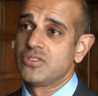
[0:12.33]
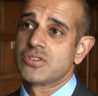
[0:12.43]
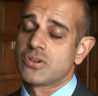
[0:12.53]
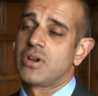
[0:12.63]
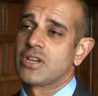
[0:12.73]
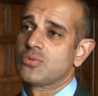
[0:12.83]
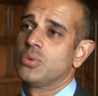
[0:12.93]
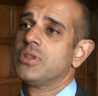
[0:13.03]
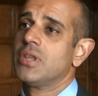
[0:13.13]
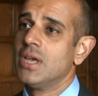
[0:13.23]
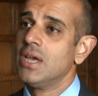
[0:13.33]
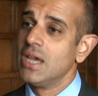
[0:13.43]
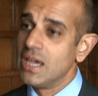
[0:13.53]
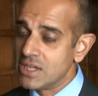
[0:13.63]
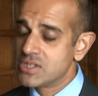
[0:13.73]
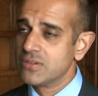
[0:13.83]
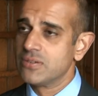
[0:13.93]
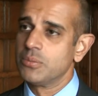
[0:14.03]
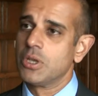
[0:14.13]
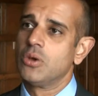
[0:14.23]
interact with each of
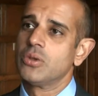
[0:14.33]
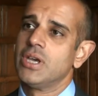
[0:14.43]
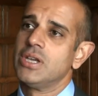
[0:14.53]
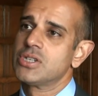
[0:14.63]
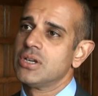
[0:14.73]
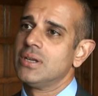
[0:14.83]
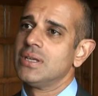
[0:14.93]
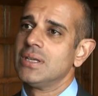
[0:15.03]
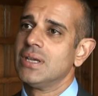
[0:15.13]
them along their journey.